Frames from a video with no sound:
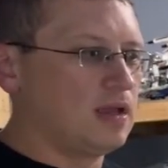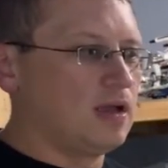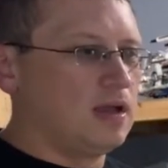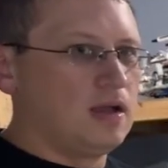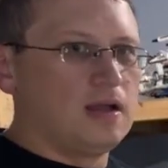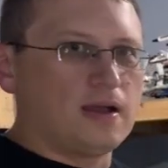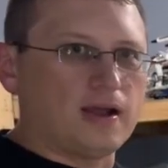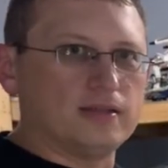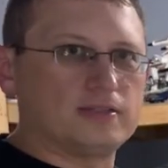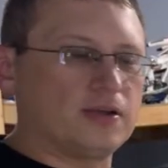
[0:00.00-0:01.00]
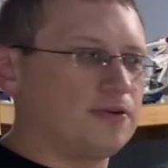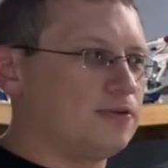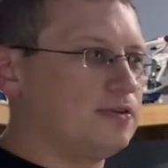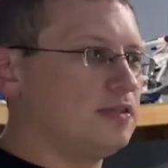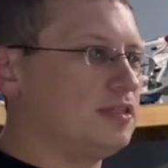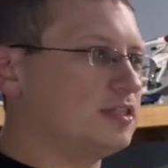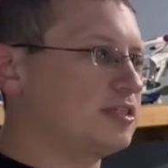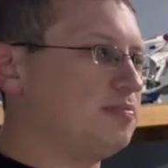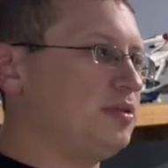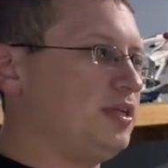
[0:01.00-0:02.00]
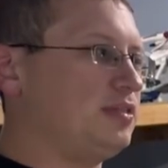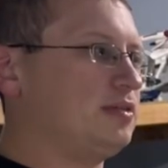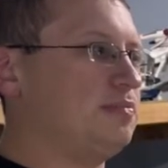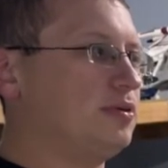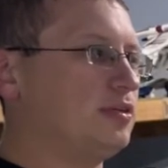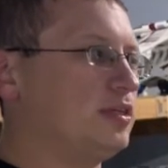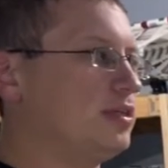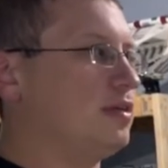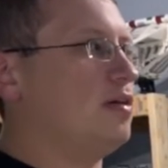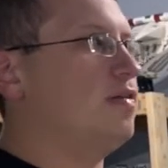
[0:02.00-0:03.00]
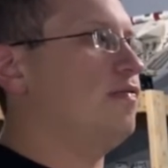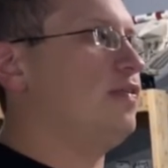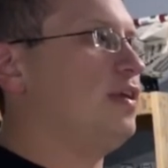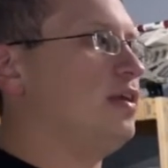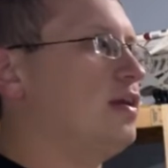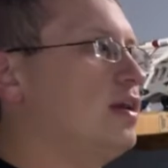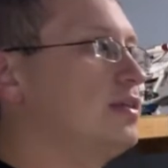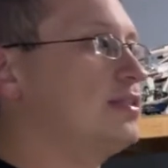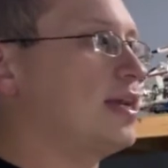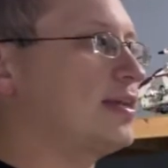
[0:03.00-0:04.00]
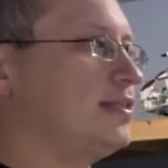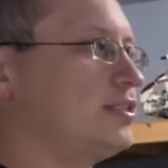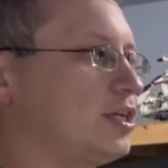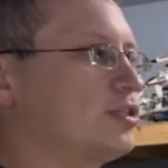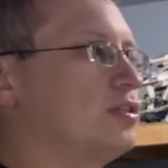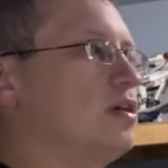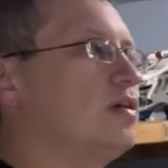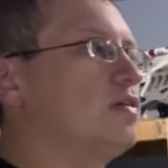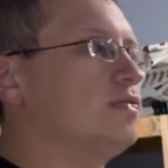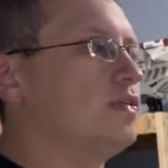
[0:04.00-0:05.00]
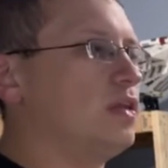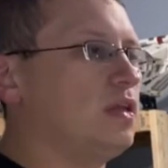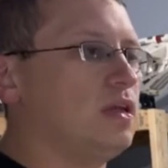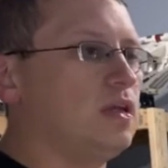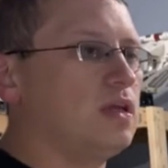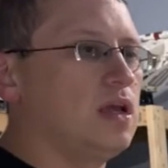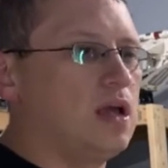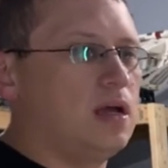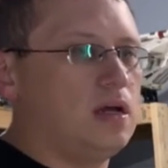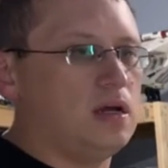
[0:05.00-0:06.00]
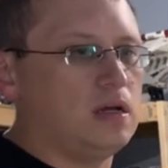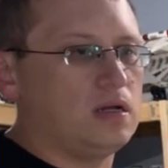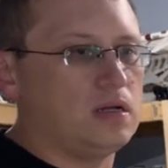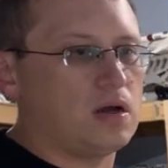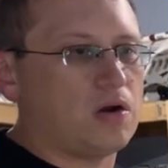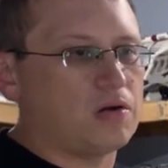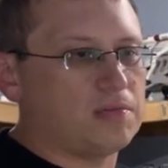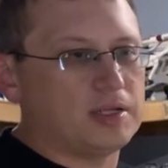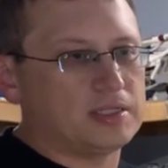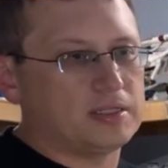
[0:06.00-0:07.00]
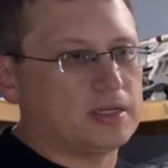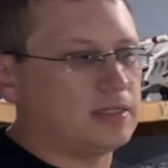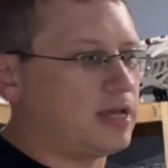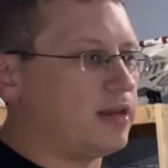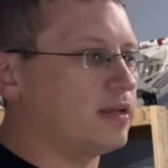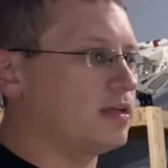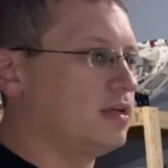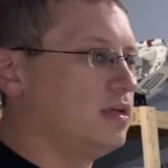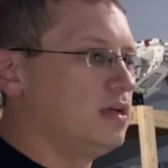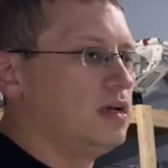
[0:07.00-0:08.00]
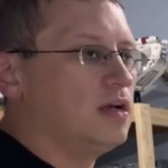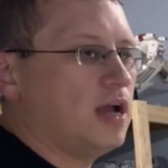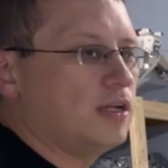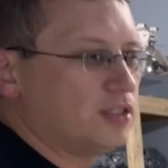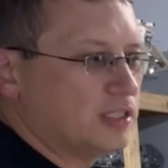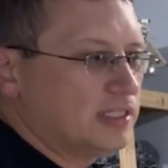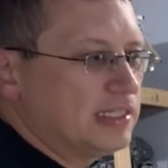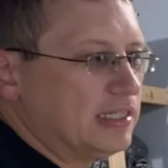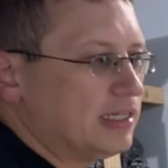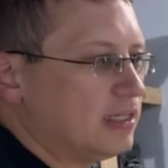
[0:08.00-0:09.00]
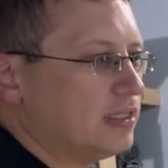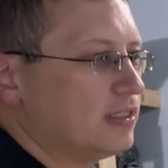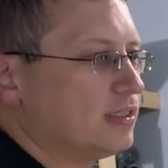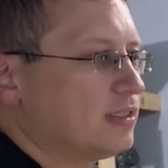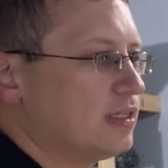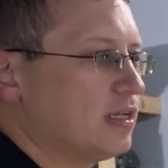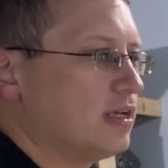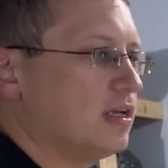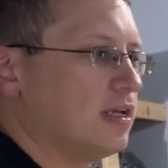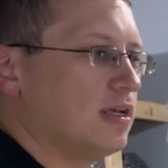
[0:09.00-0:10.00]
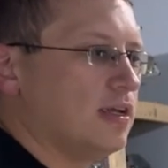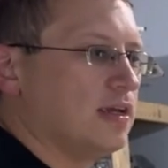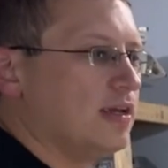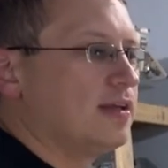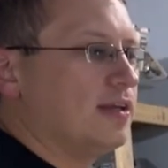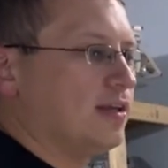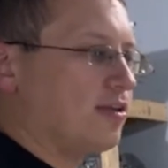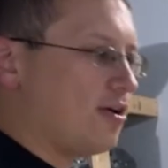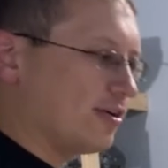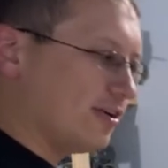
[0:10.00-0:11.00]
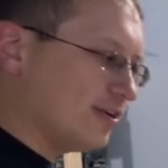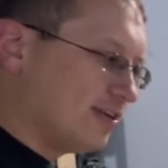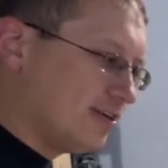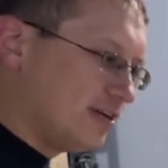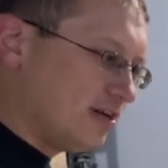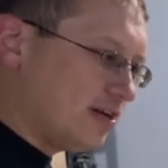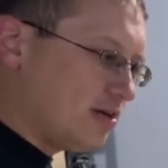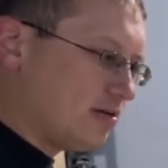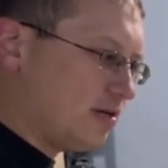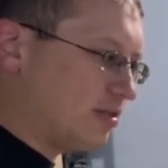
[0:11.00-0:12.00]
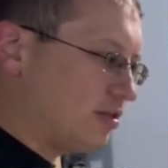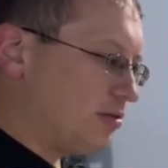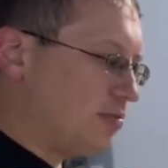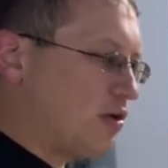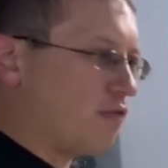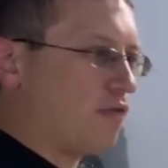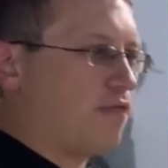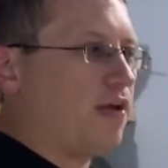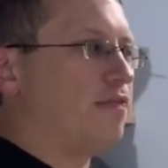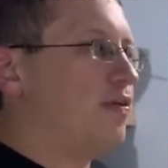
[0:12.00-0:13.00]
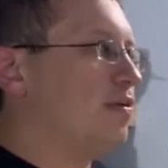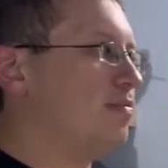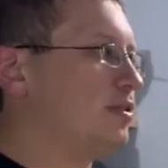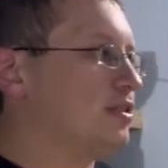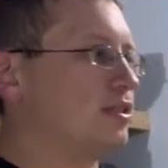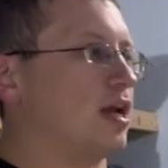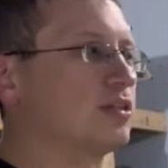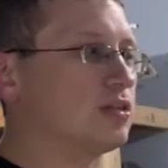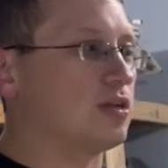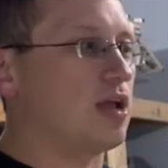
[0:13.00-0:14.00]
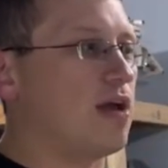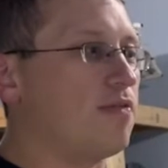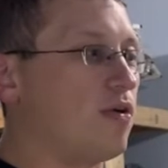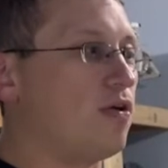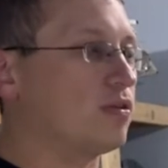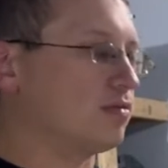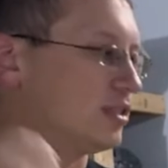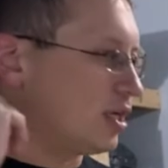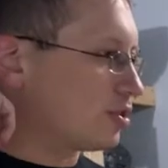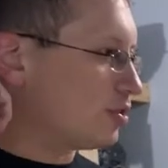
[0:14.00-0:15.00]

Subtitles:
Alright, so this completes building of the second section of the RMS Titanic. As you can see, it is getting longer. It's a little bit over 5 feet once it's actually have all 3 sections.